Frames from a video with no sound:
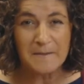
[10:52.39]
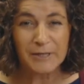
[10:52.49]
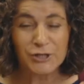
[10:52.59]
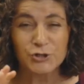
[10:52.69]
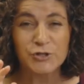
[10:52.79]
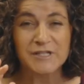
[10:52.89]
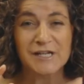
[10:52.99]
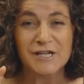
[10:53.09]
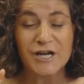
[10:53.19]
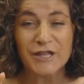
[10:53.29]
Because you see,
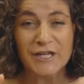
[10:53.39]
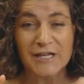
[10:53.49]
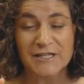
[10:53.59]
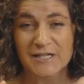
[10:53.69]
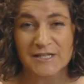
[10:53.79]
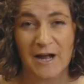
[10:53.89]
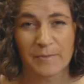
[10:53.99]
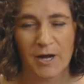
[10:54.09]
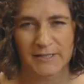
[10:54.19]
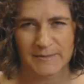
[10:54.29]
nothing can stop
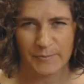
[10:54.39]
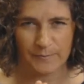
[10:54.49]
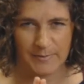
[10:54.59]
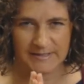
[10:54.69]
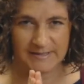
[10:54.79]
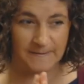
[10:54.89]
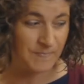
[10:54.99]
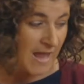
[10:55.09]
God's purpose.